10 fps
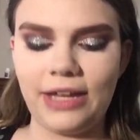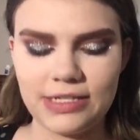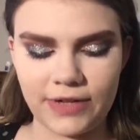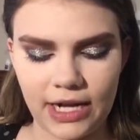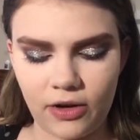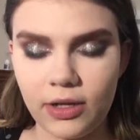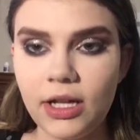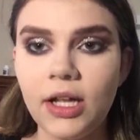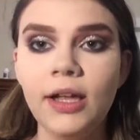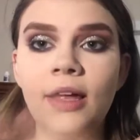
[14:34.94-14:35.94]
with the eyes for now.
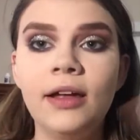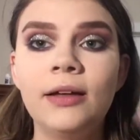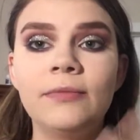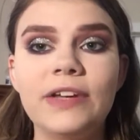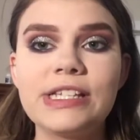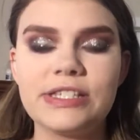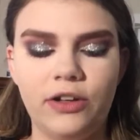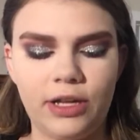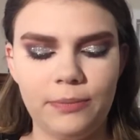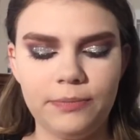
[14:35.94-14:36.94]
Face is
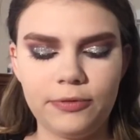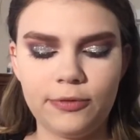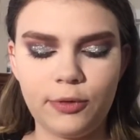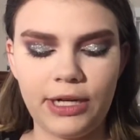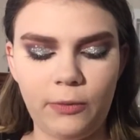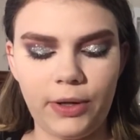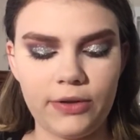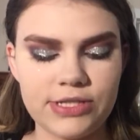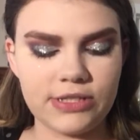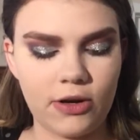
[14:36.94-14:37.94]
still looking pretty
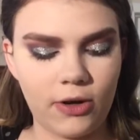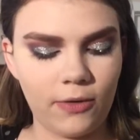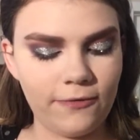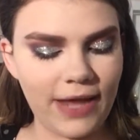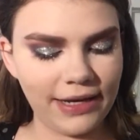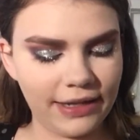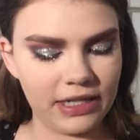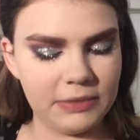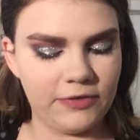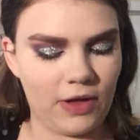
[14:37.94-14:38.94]
weird, so finally
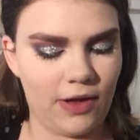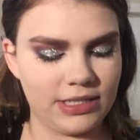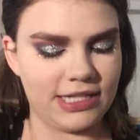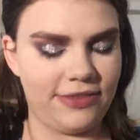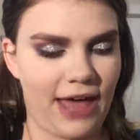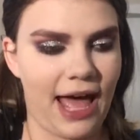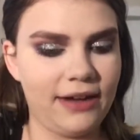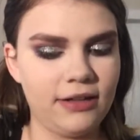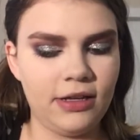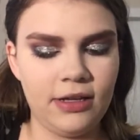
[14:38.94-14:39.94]
going to move on to
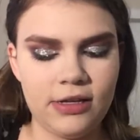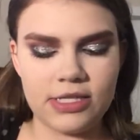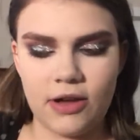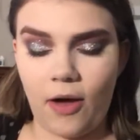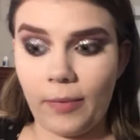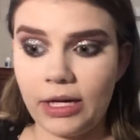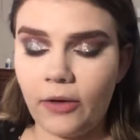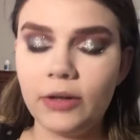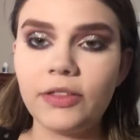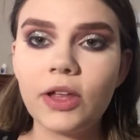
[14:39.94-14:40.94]
that. So I'm going to
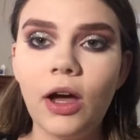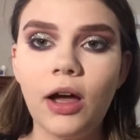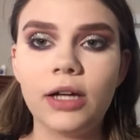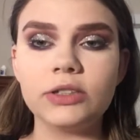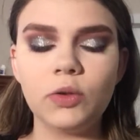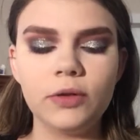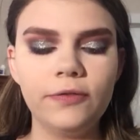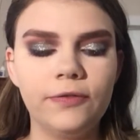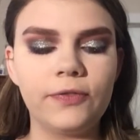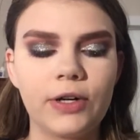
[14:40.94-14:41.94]
go in with contour
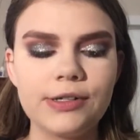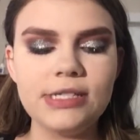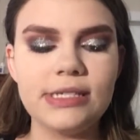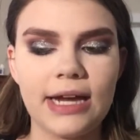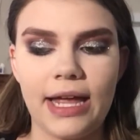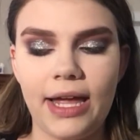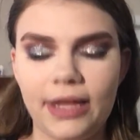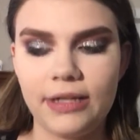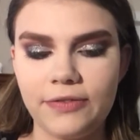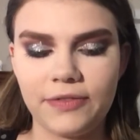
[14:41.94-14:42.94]
first.
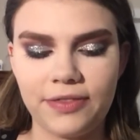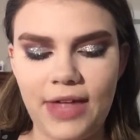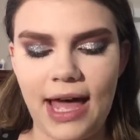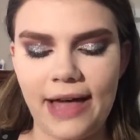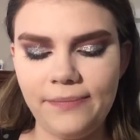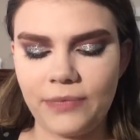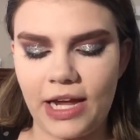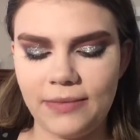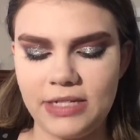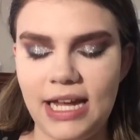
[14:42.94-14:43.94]
And for that,
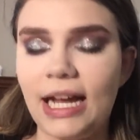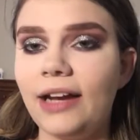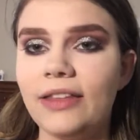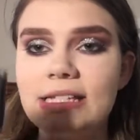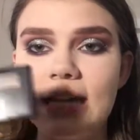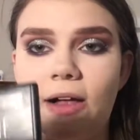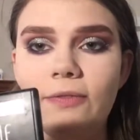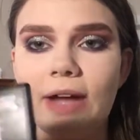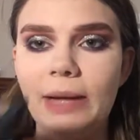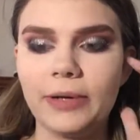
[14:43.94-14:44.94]
I'm taking this
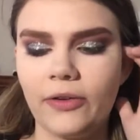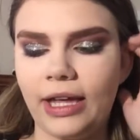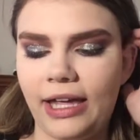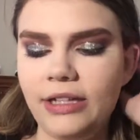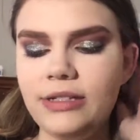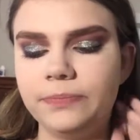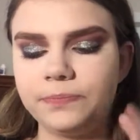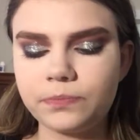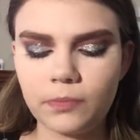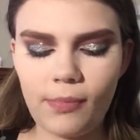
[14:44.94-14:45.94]
e.l.f. eyebrow kit,
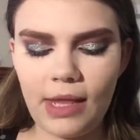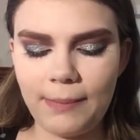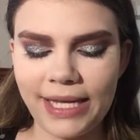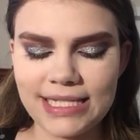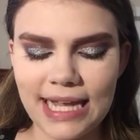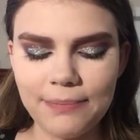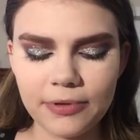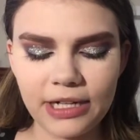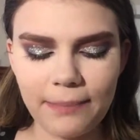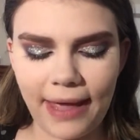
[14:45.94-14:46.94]
because I'm
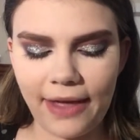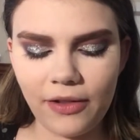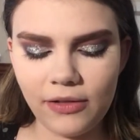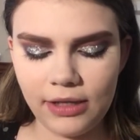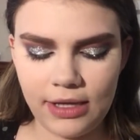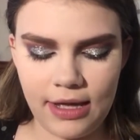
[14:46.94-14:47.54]
pretty pale,